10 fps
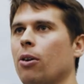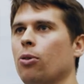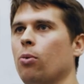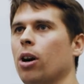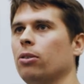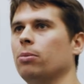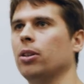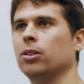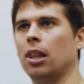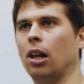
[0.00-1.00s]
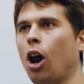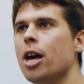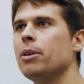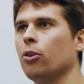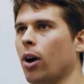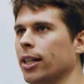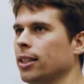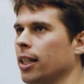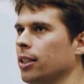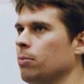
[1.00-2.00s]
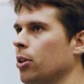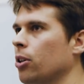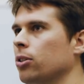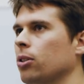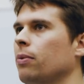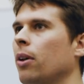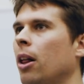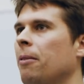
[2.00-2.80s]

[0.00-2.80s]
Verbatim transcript: around the world because of the climate crisis and because of